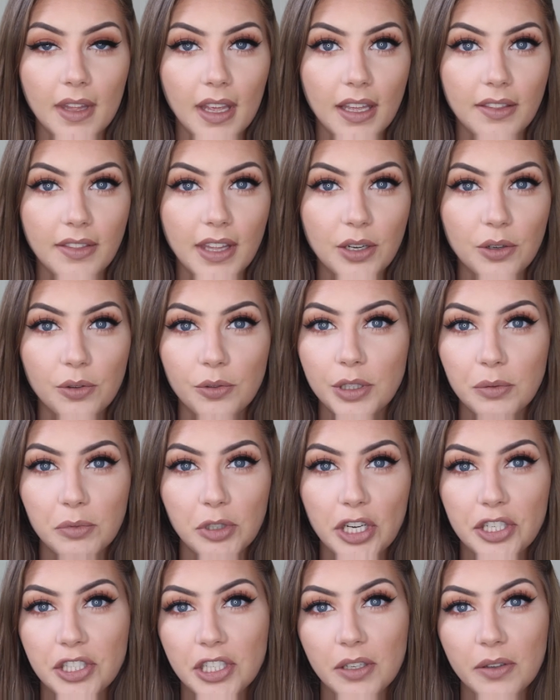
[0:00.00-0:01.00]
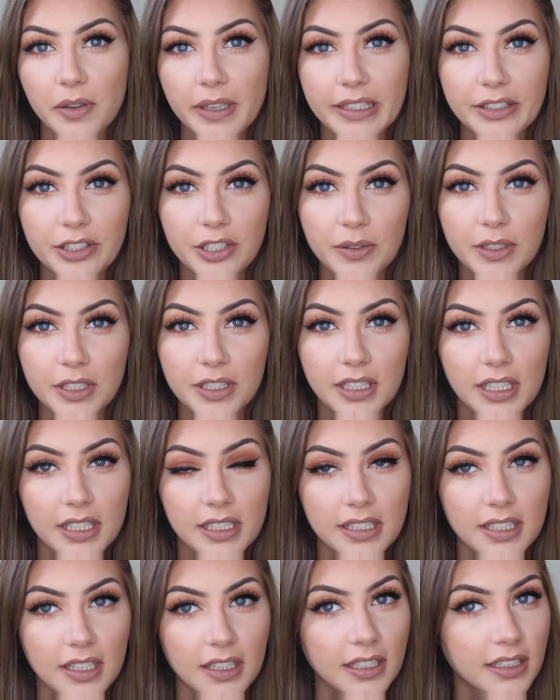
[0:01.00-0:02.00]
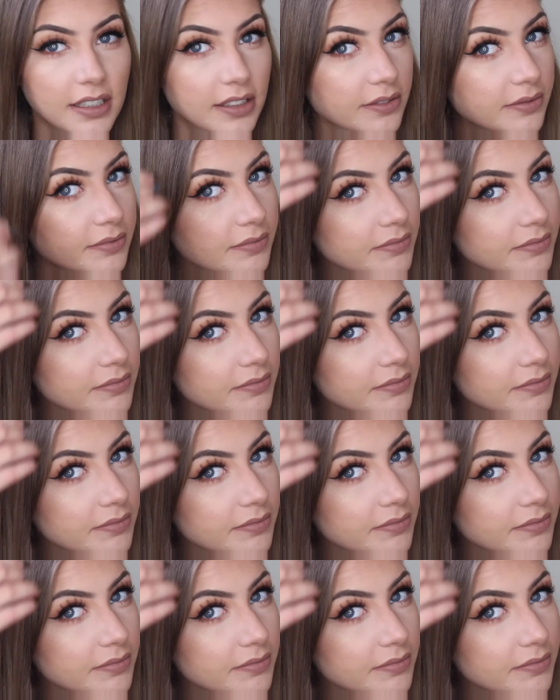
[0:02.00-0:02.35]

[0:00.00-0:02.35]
And then all you want to do is do it to the other side.